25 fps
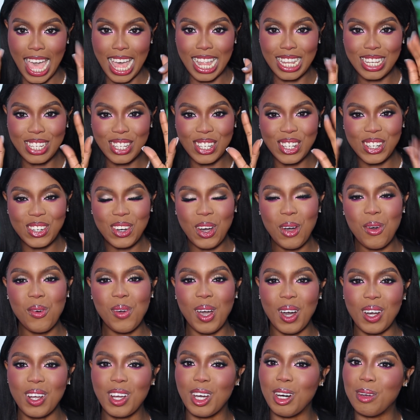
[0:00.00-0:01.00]
Hello,
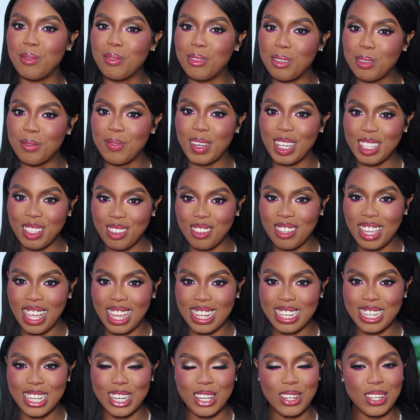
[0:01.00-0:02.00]
welcome to my
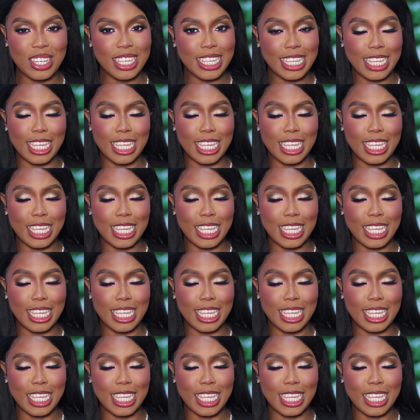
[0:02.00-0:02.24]
channel.